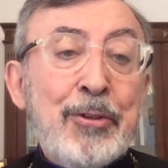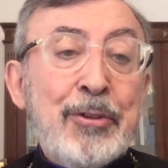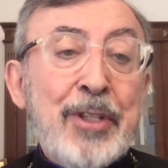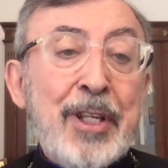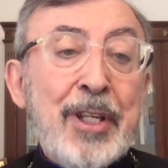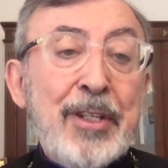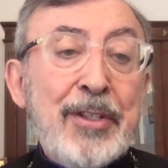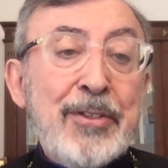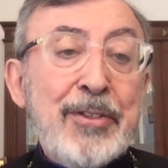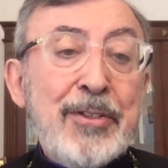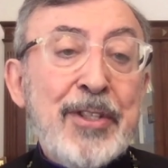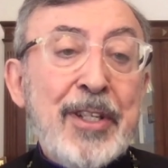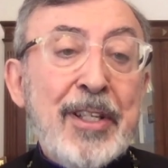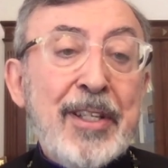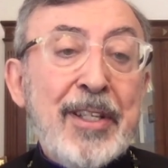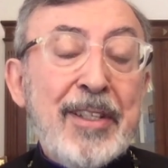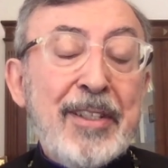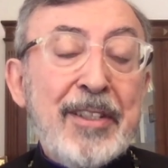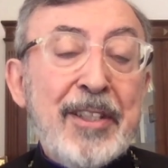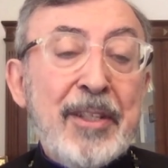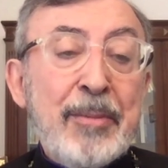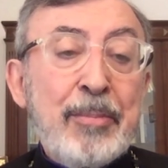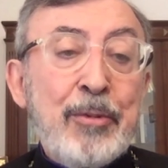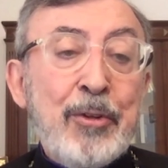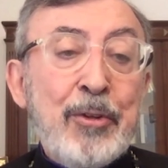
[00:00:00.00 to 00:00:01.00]
is a
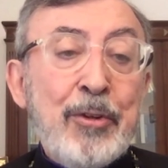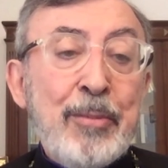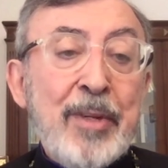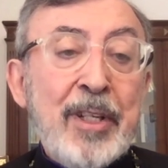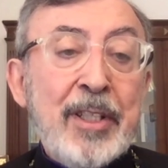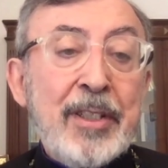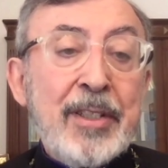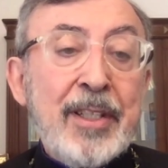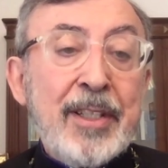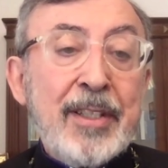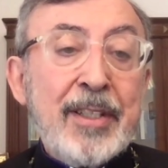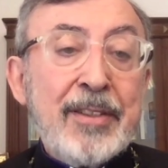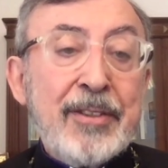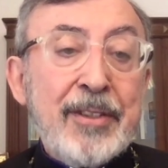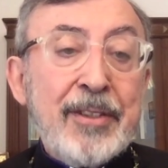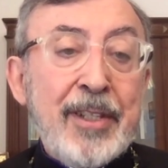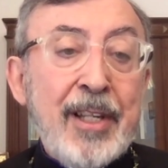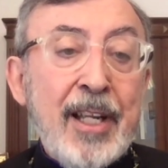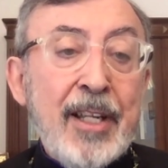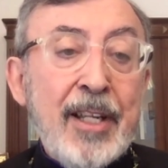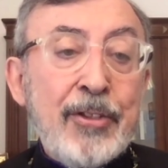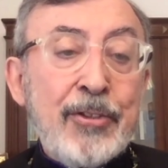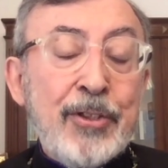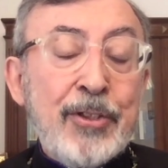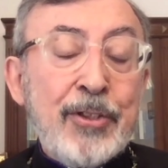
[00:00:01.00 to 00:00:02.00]
diplomatic
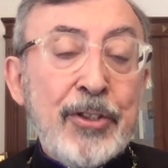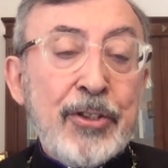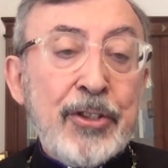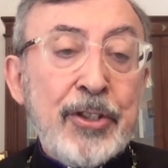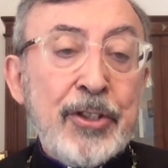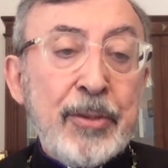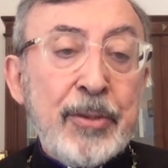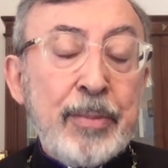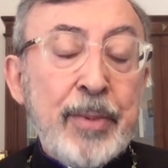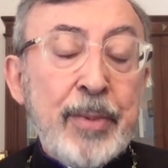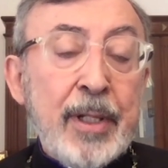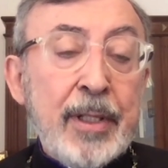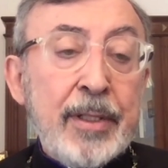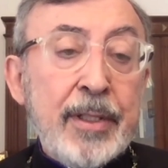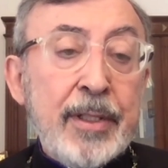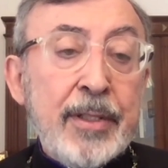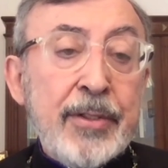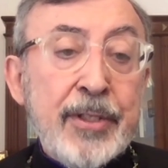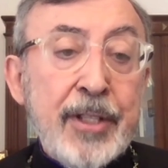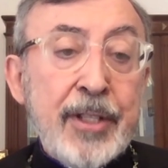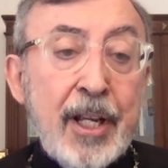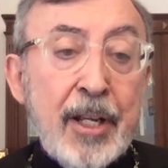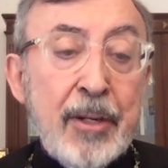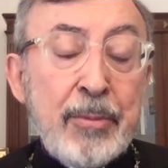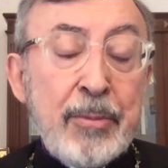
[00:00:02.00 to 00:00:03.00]
relationship, and the
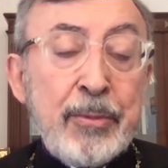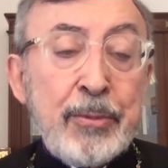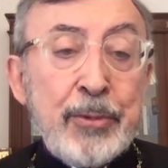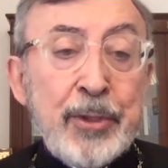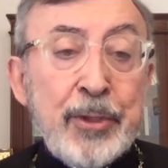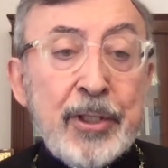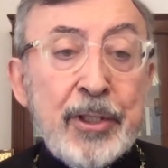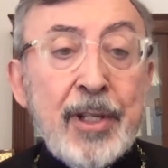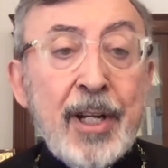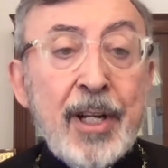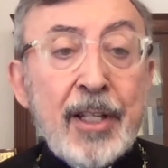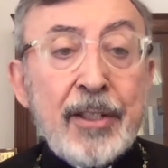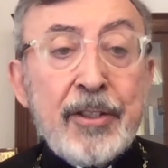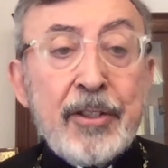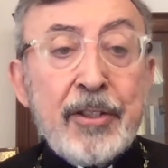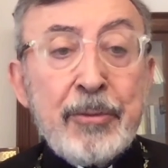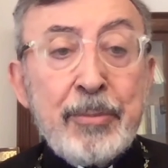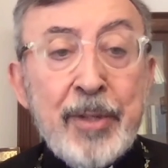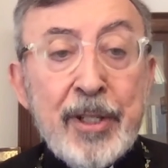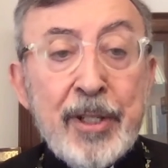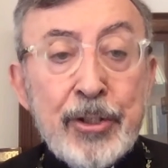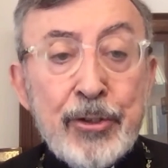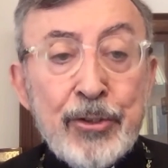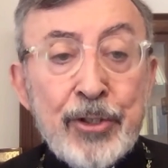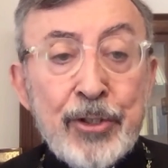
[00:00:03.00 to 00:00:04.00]
same with
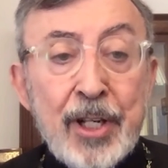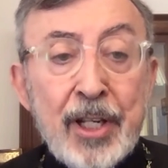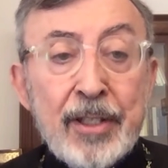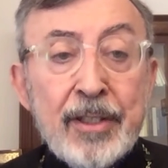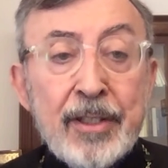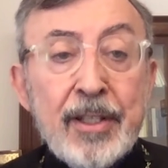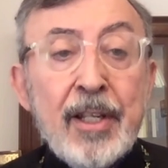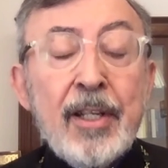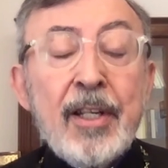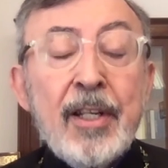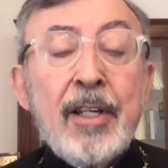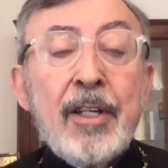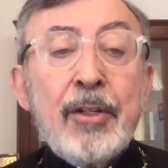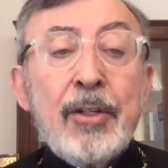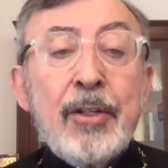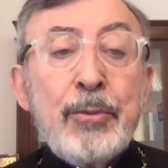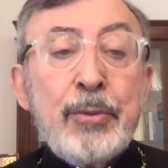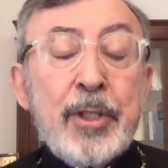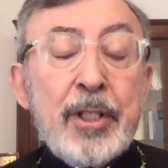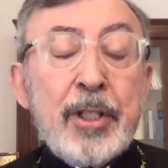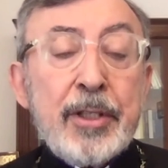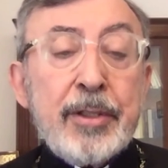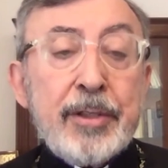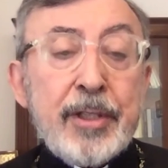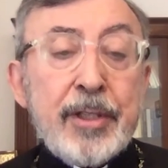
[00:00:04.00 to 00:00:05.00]
Azerbaijan,
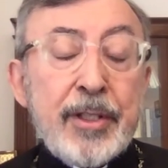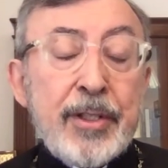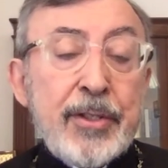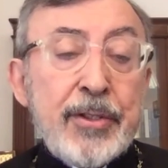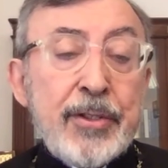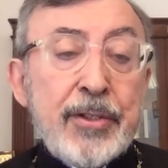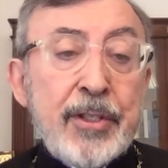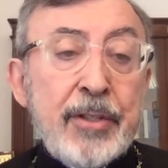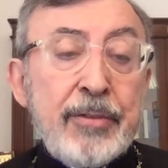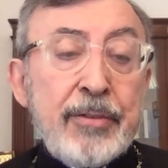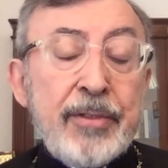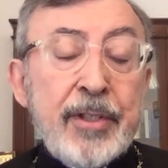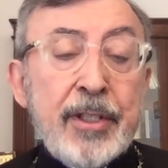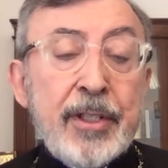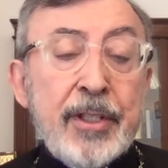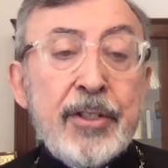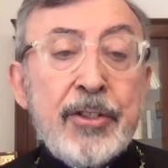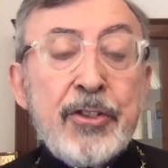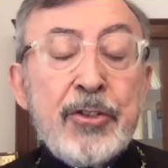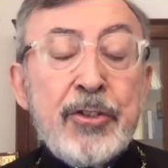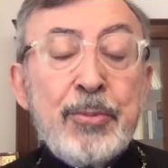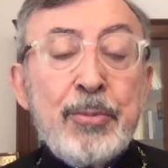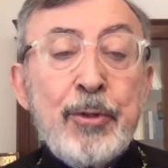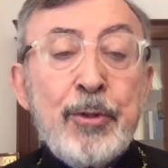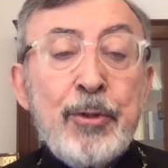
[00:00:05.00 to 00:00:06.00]
where there is a very
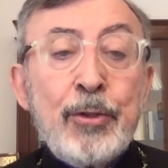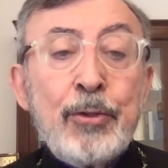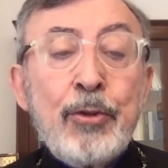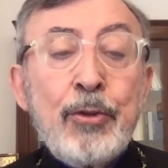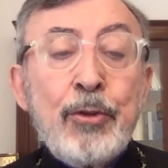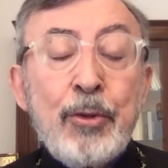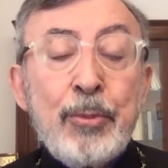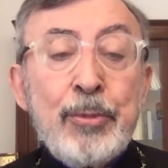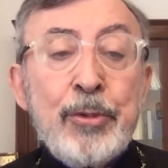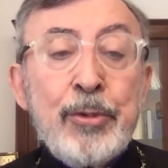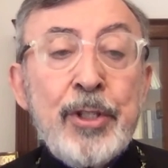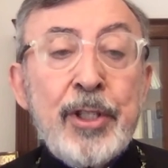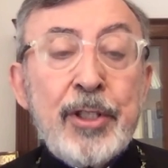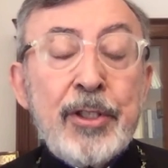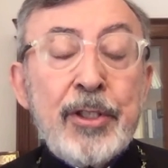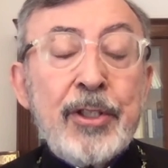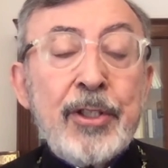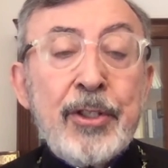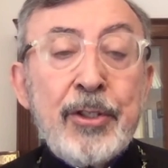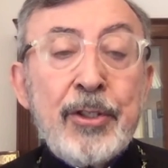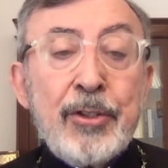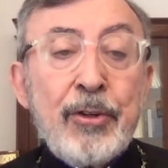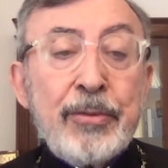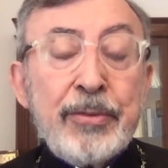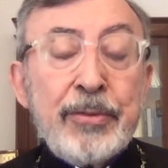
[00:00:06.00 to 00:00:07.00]
small
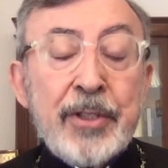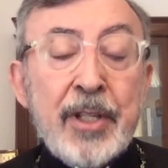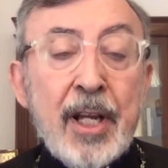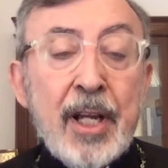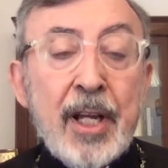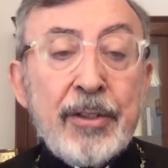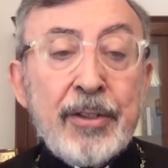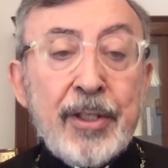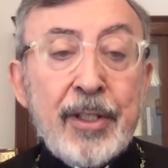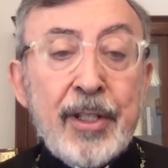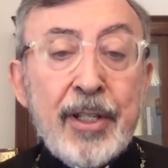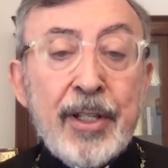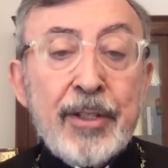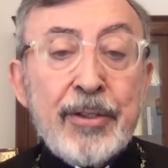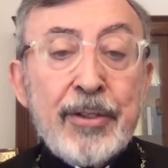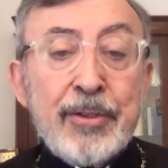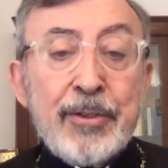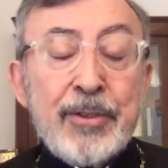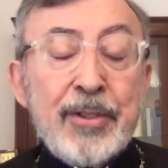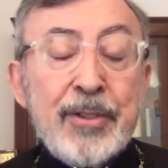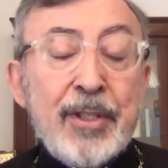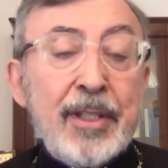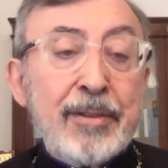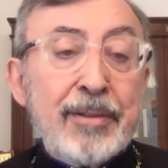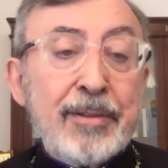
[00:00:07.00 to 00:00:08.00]
community of
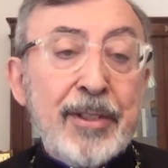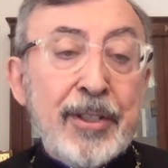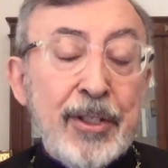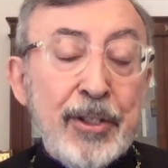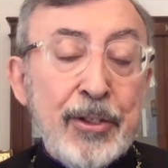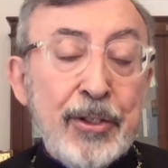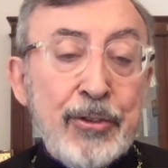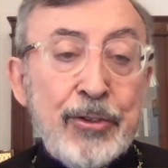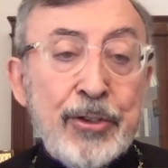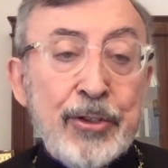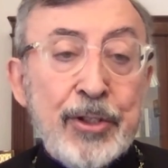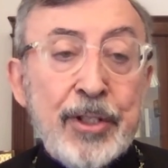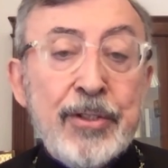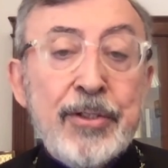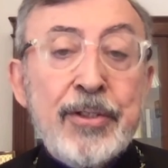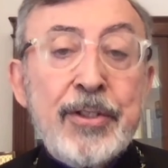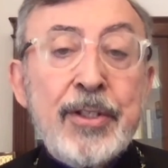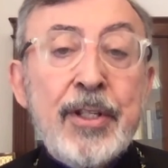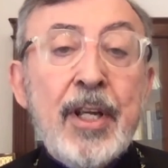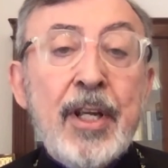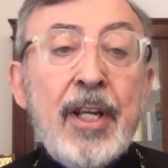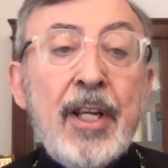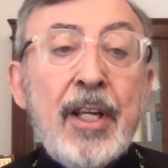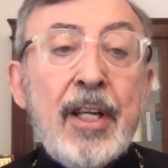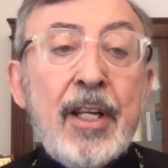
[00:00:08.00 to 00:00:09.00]
Catholics and
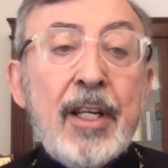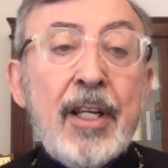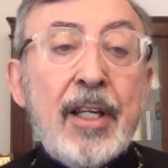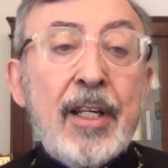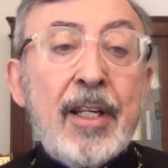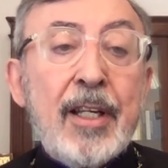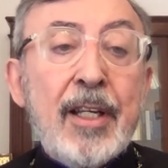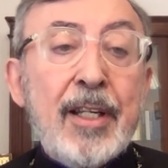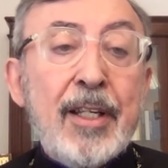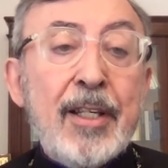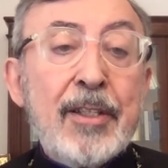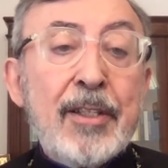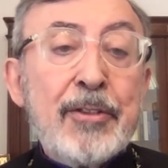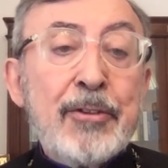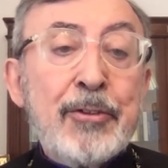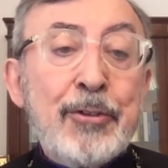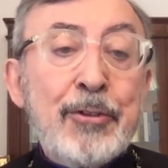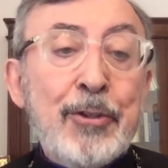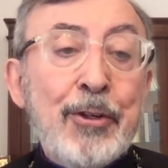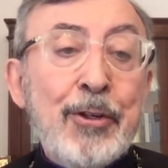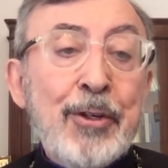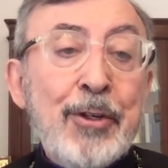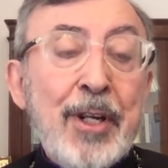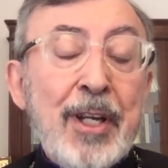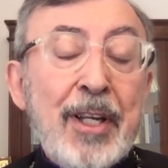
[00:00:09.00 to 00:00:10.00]
Christians.
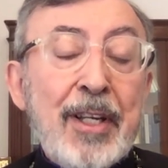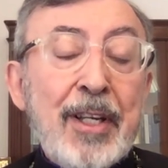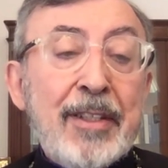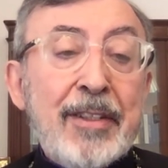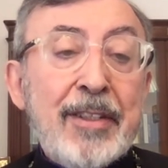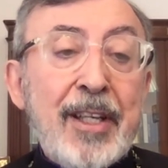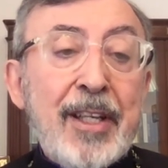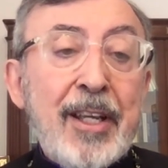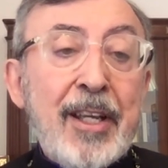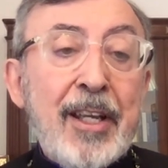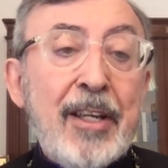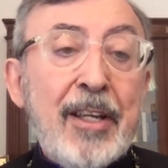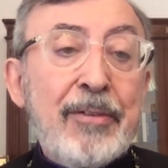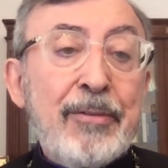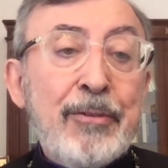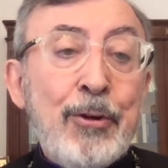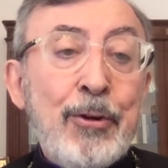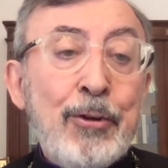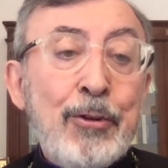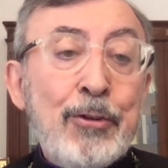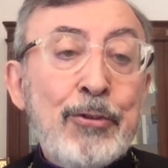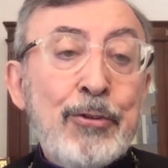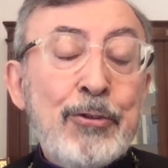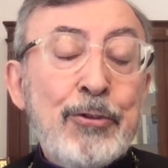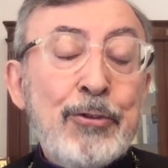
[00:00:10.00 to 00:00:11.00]
So they have
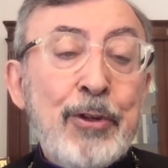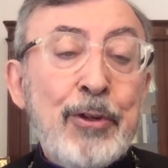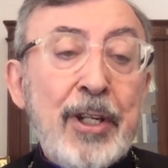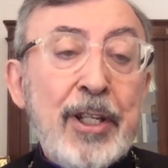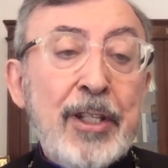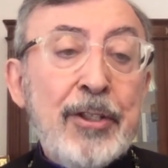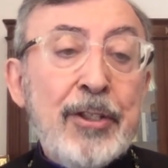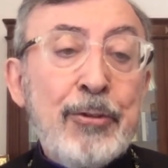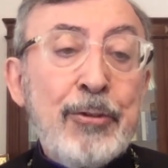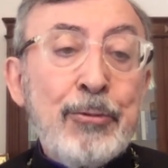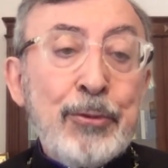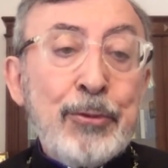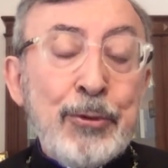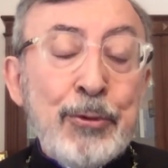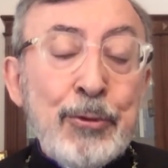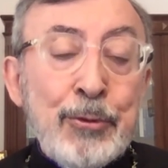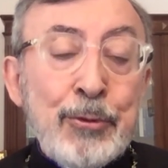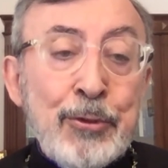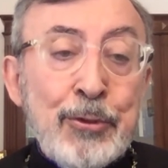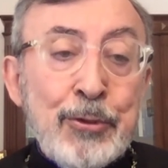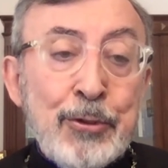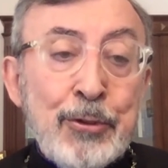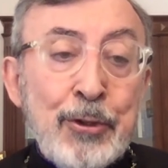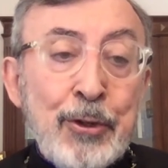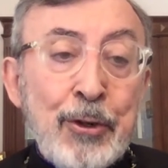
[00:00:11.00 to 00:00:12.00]
also a
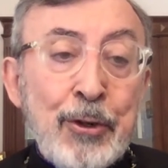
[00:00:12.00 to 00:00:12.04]
nuncio.